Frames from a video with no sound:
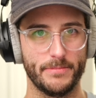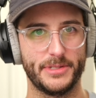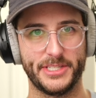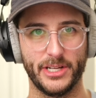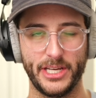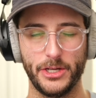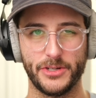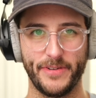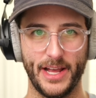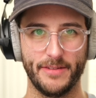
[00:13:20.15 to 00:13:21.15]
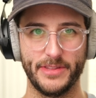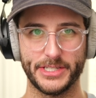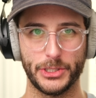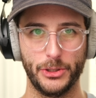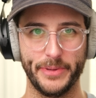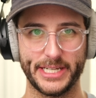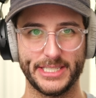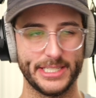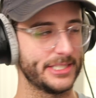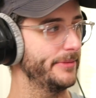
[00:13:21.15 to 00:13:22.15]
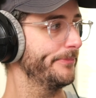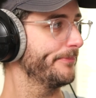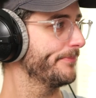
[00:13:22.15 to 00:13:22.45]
Still a huge fan of this LUMIX system.